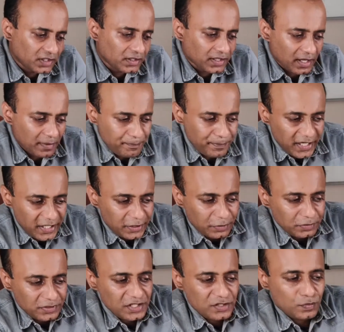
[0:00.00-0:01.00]
compared
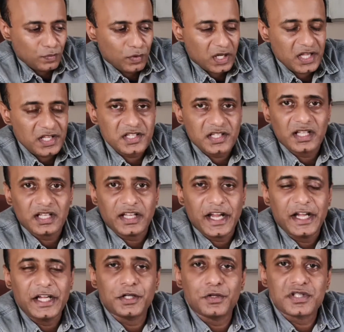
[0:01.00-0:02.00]
to this original
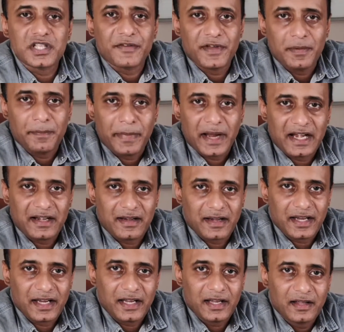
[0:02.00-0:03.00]
827
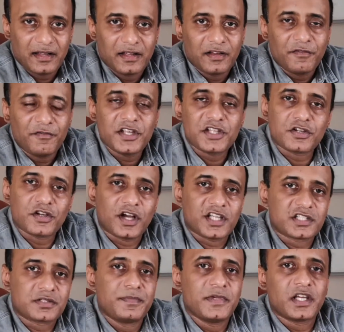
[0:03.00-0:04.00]
battery, which
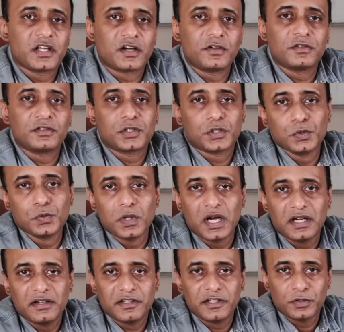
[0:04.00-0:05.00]
cost me around
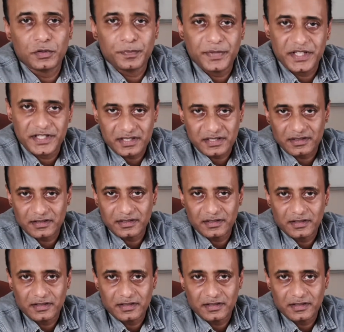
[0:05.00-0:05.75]
2000 rupees.